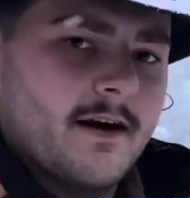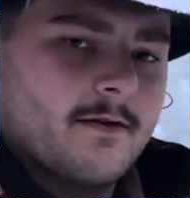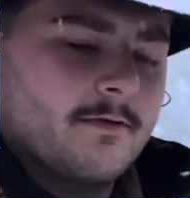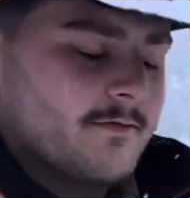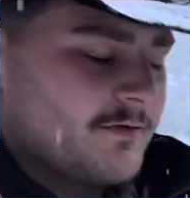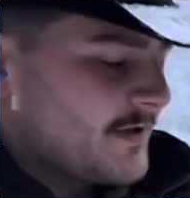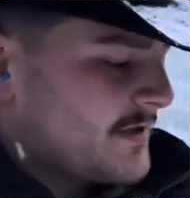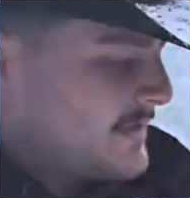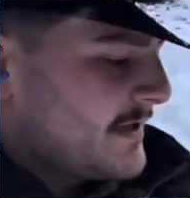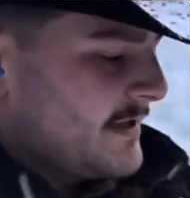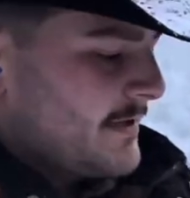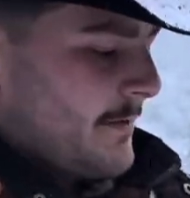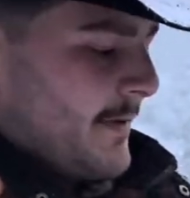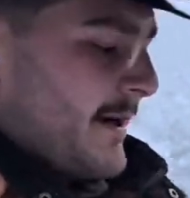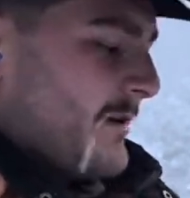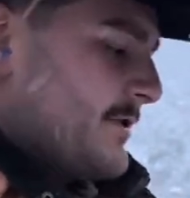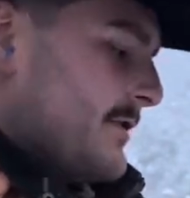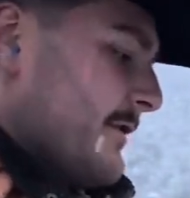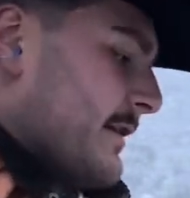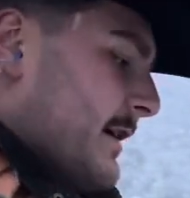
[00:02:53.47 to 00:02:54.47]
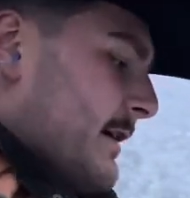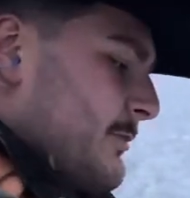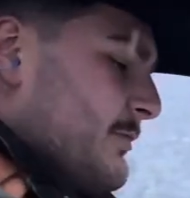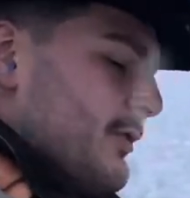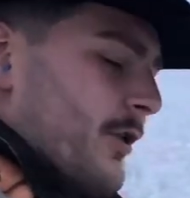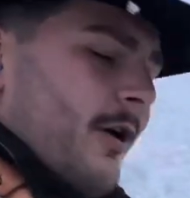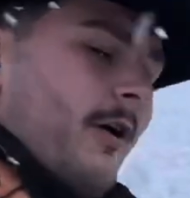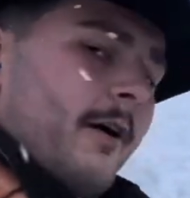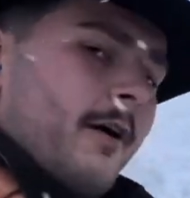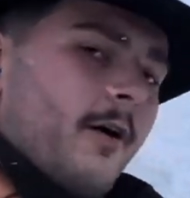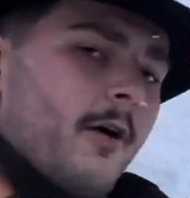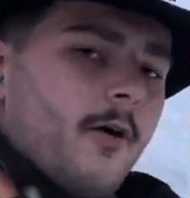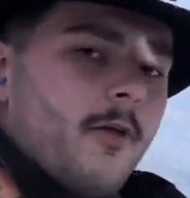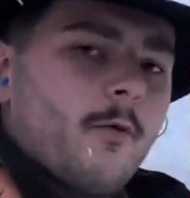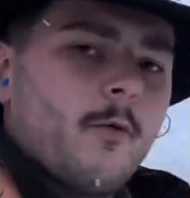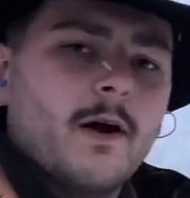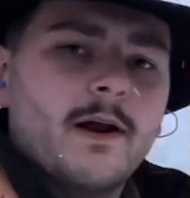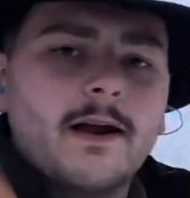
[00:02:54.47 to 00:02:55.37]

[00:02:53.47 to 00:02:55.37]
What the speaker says: Just need to make sure that I'm drawing all the way